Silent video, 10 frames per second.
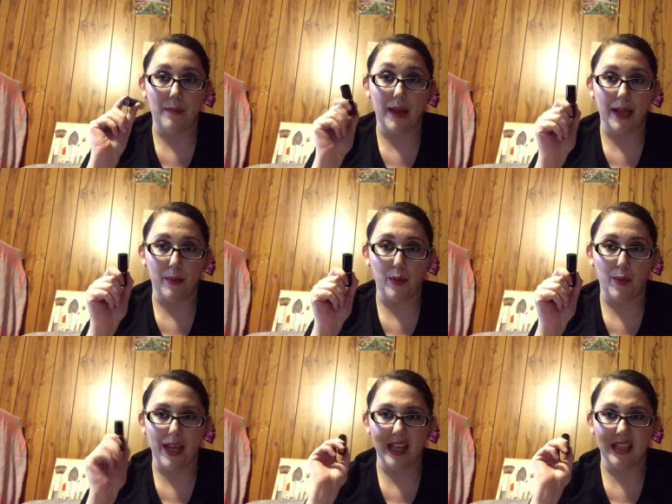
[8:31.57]
Makeup of the
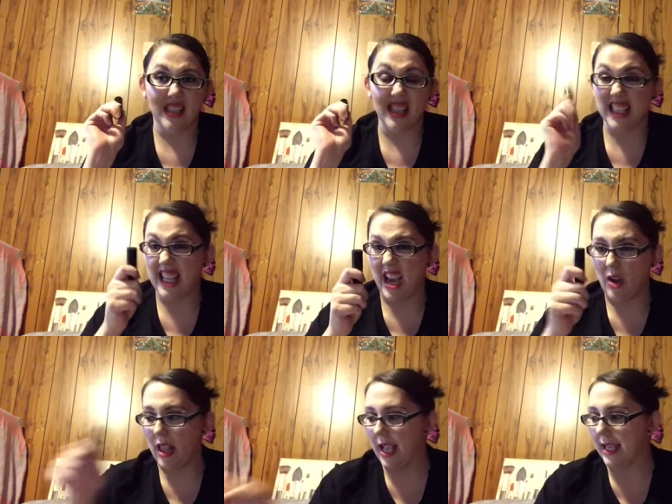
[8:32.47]
Weeks to see how
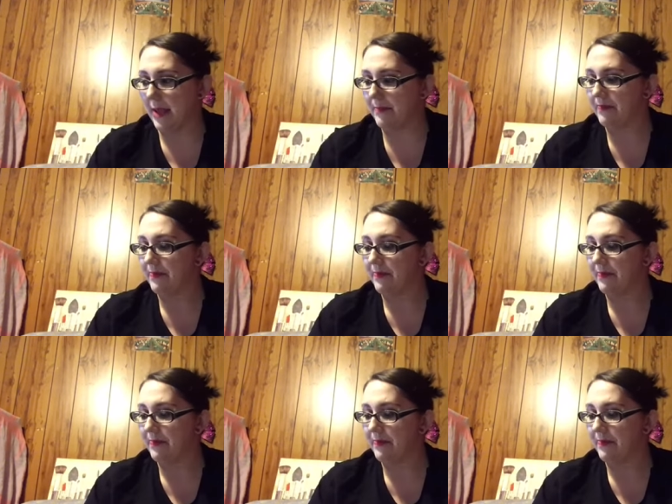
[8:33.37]
I like it.